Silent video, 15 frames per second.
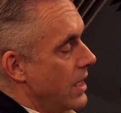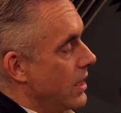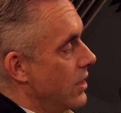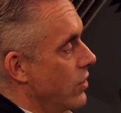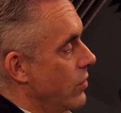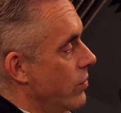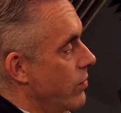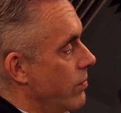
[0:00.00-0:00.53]

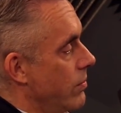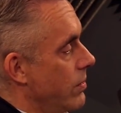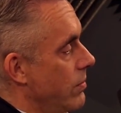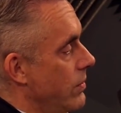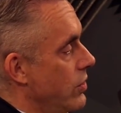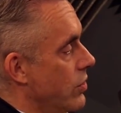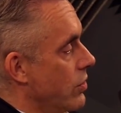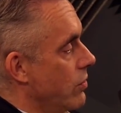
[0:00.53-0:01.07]

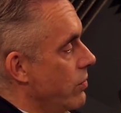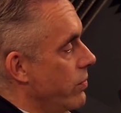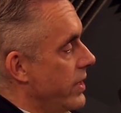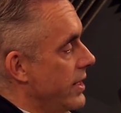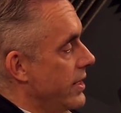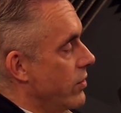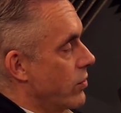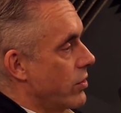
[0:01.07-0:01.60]
you're
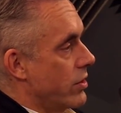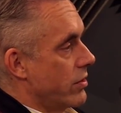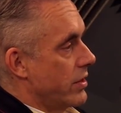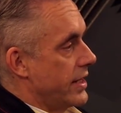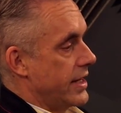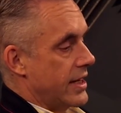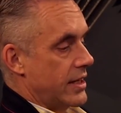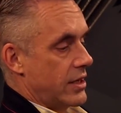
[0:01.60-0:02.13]
really
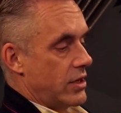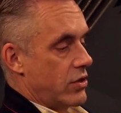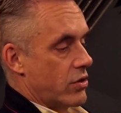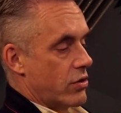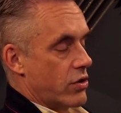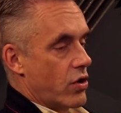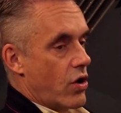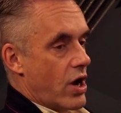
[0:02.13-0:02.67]
orderly and
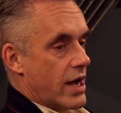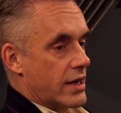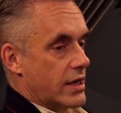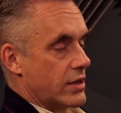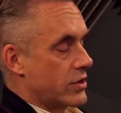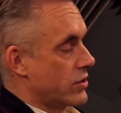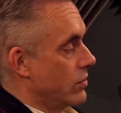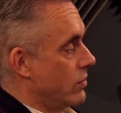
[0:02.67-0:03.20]
you're not,
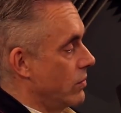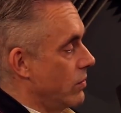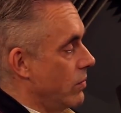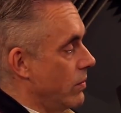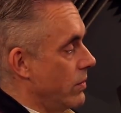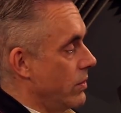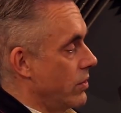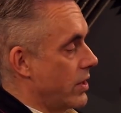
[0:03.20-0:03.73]
and so
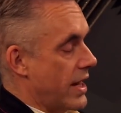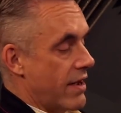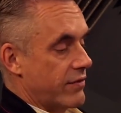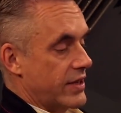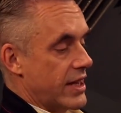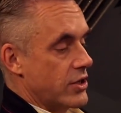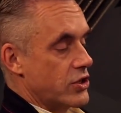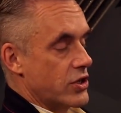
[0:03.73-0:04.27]
you're going to have
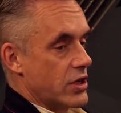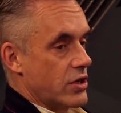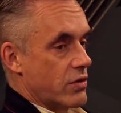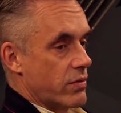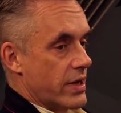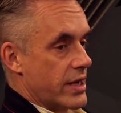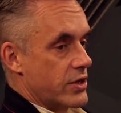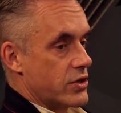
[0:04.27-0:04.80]
tension in your
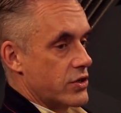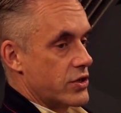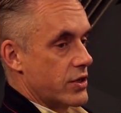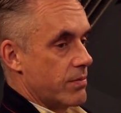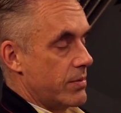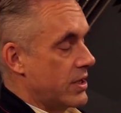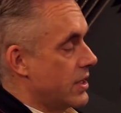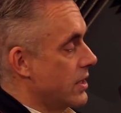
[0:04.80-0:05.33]

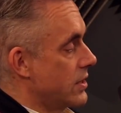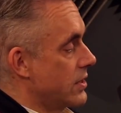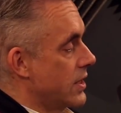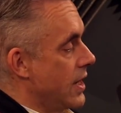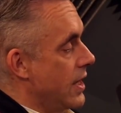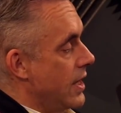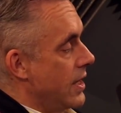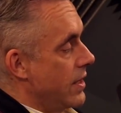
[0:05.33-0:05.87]
relationship because
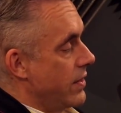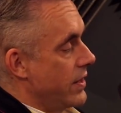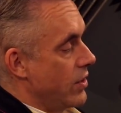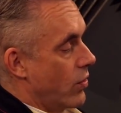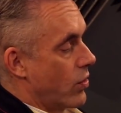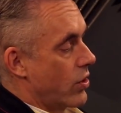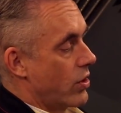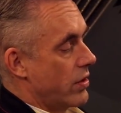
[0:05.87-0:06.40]
the
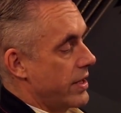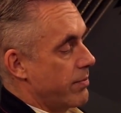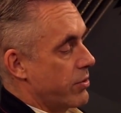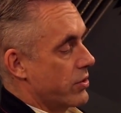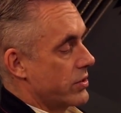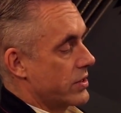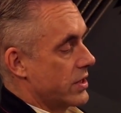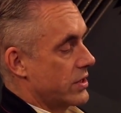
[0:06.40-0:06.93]
orderly
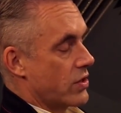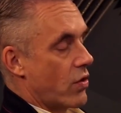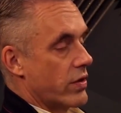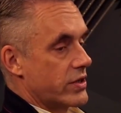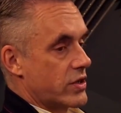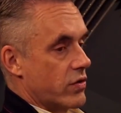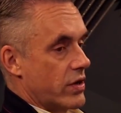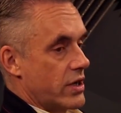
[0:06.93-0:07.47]
person is
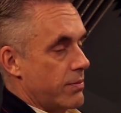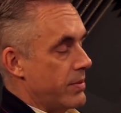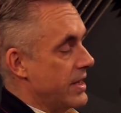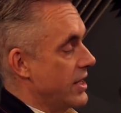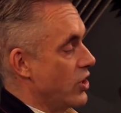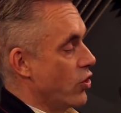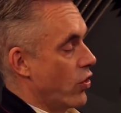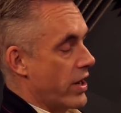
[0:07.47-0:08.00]
always going to be
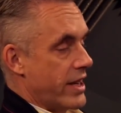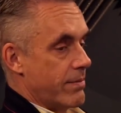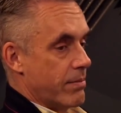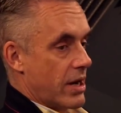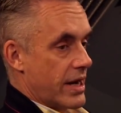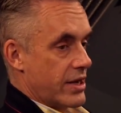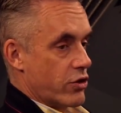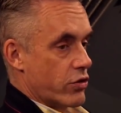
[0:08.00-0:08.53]
annoyed
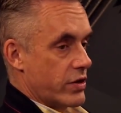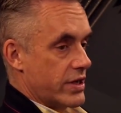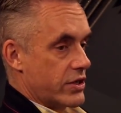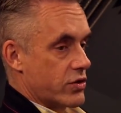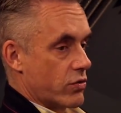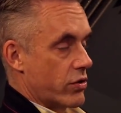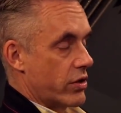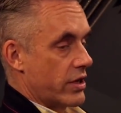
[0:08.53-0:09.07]
by your
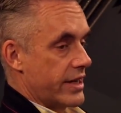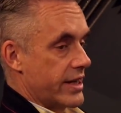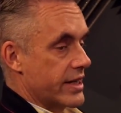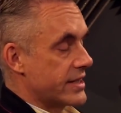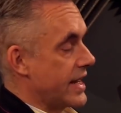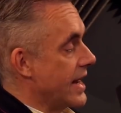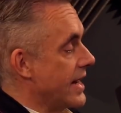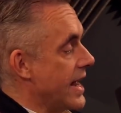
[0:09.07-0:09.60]

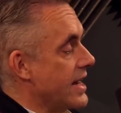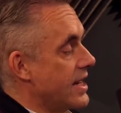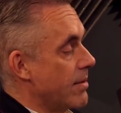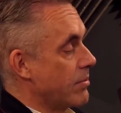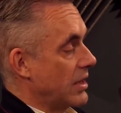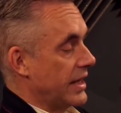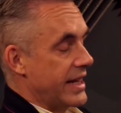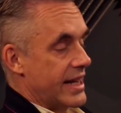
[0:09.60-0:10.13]
disorderliness and end
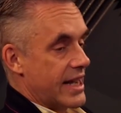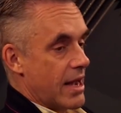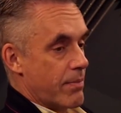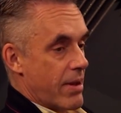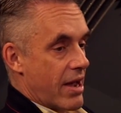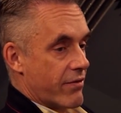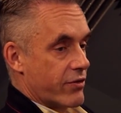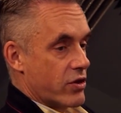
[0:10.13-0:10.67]
up cleaning
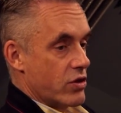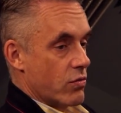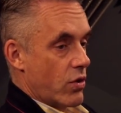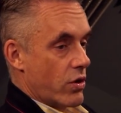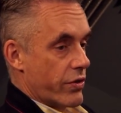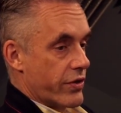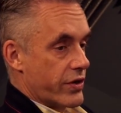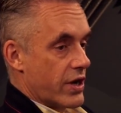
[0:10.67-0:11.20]
after you
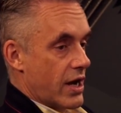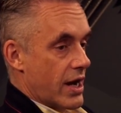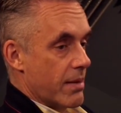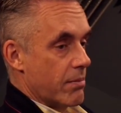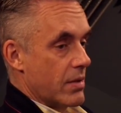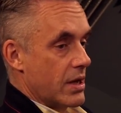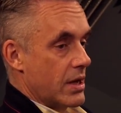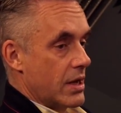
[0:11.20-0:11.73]
all the
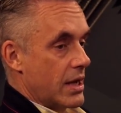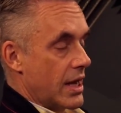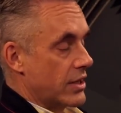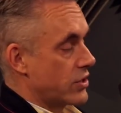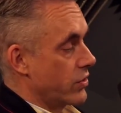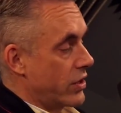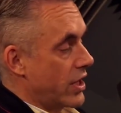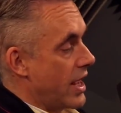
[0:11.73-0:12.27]
time.
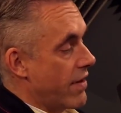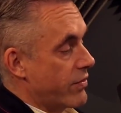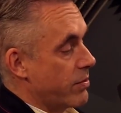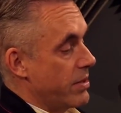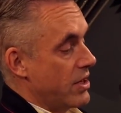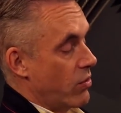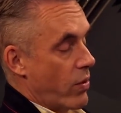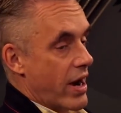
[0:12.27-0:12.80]
And so you're going to have to
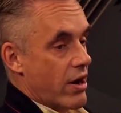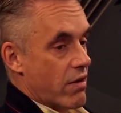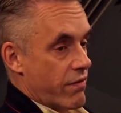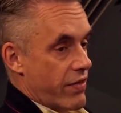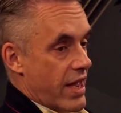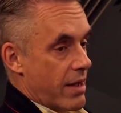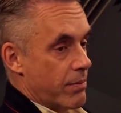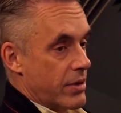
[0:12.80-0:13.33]
be aware
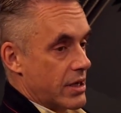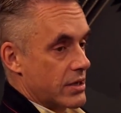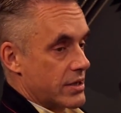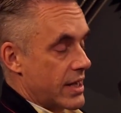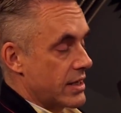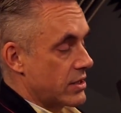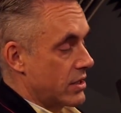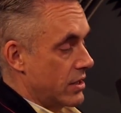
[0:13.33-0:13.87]
of that, because
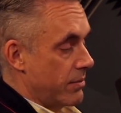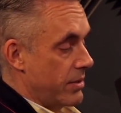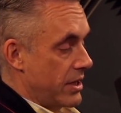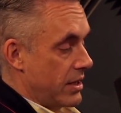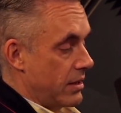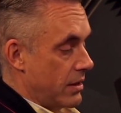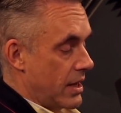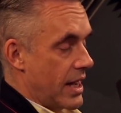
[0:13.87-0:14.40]
that's going to
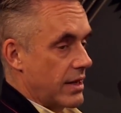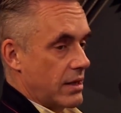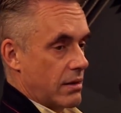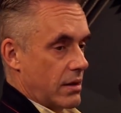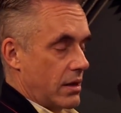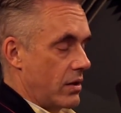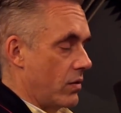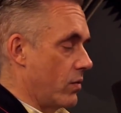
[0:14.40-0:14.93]
be, and
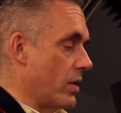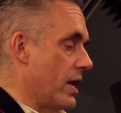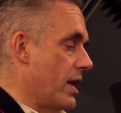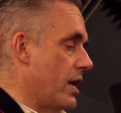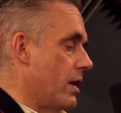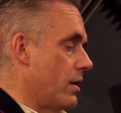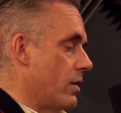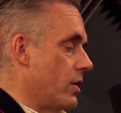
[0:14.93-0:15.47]

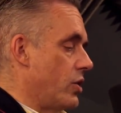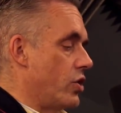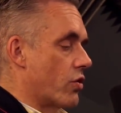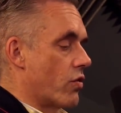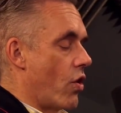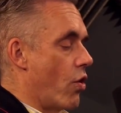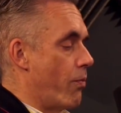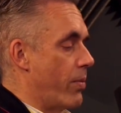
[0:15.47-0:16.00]

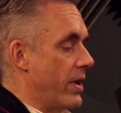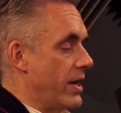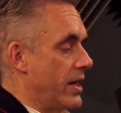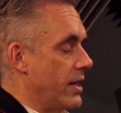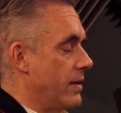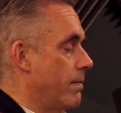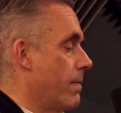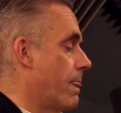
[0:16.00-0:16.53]
you're open
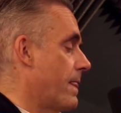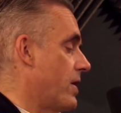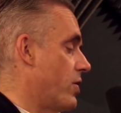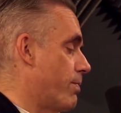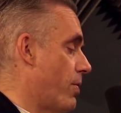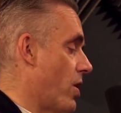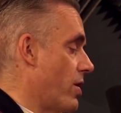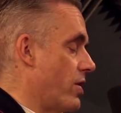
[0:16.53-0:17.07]
and
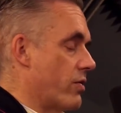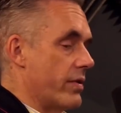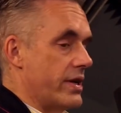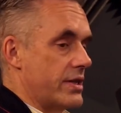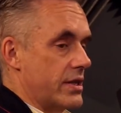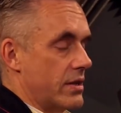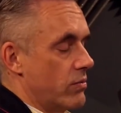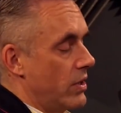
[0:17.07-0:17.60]
your partner
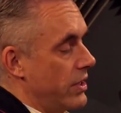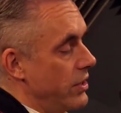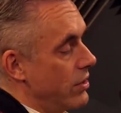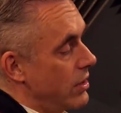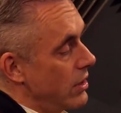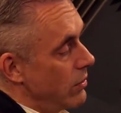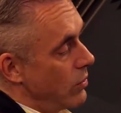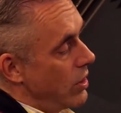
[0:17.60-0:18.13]
isn't. Well,
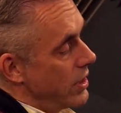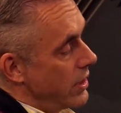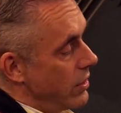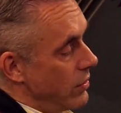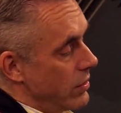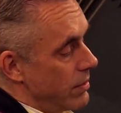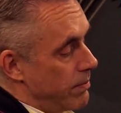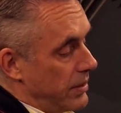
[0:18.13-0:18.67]
you're going to want to
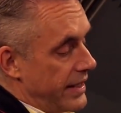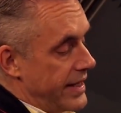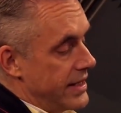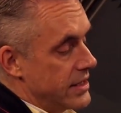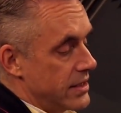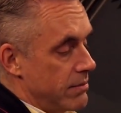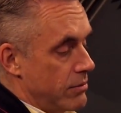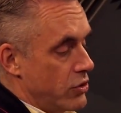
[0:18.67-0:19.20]
go to
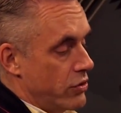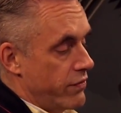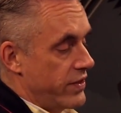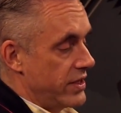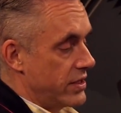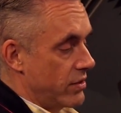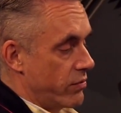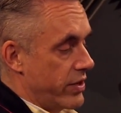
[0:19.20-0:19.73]
plays and
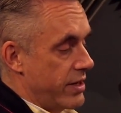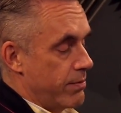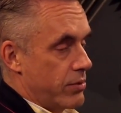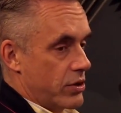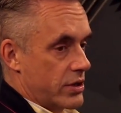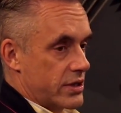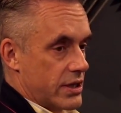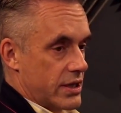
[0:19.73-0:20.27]
movies and read
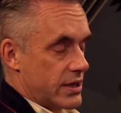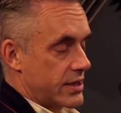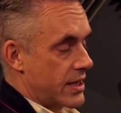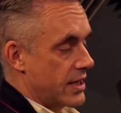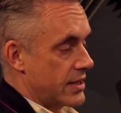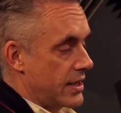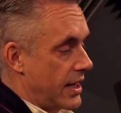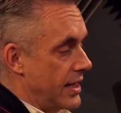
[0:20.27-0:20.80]
books and
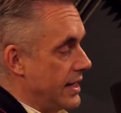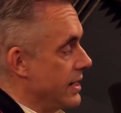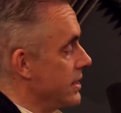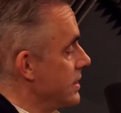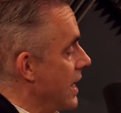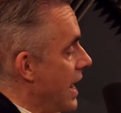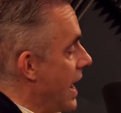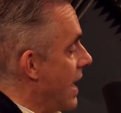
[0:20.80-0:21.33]
discuss
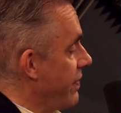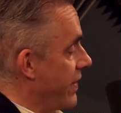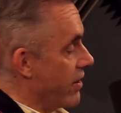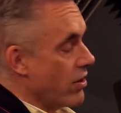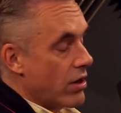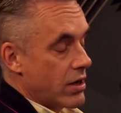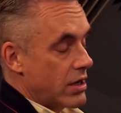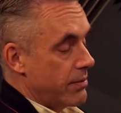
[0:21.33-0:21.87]
ideas, and
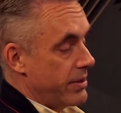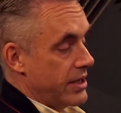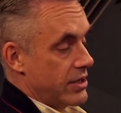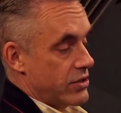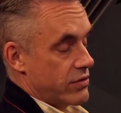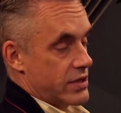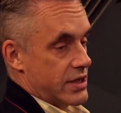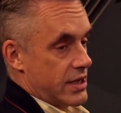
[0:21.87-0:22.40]
they're not going to be
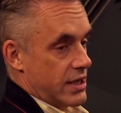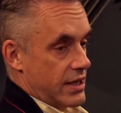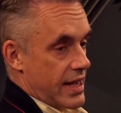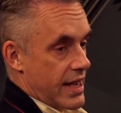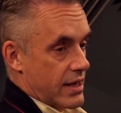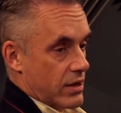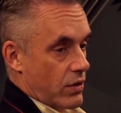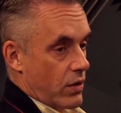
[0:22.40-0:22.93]
interested in
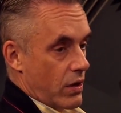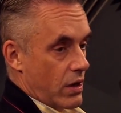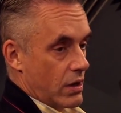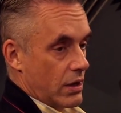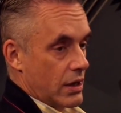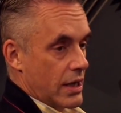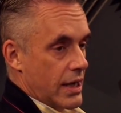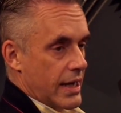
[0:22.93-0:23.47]
that at
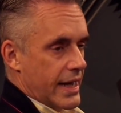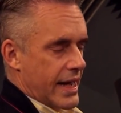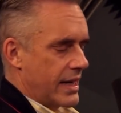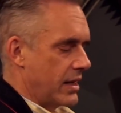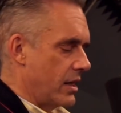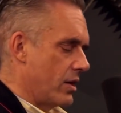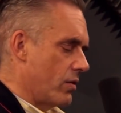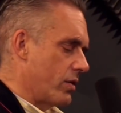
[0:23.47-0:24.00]
all.
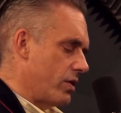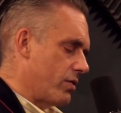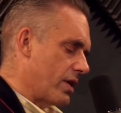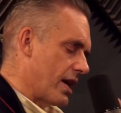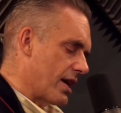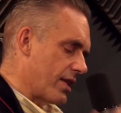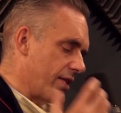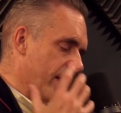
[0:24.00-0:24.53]
And, you
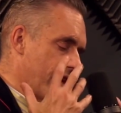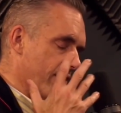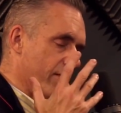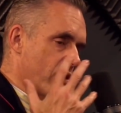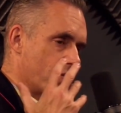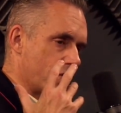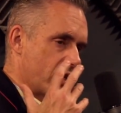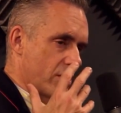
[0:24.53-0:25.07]
kind of think of
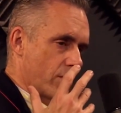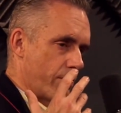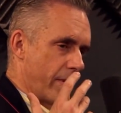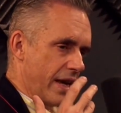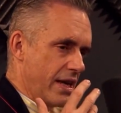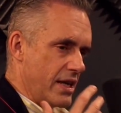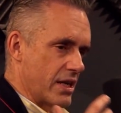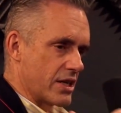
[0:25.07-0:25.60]
those as
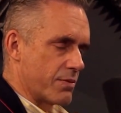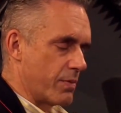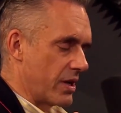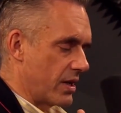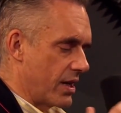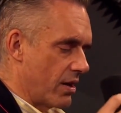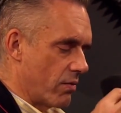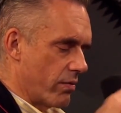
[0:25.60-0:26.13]
opinions,
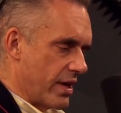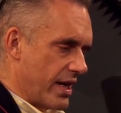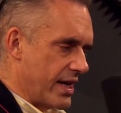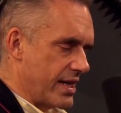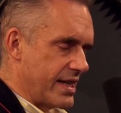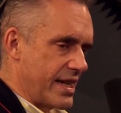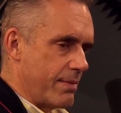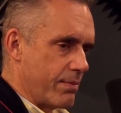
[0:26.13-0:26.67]
but they're
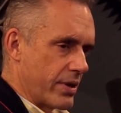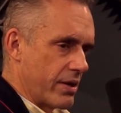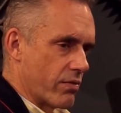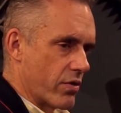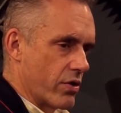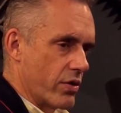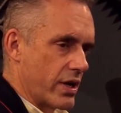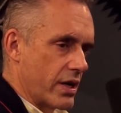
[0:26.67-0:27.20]
really deeply
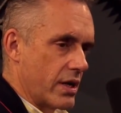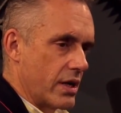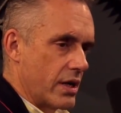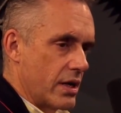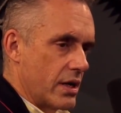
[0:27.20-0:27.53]
rooted.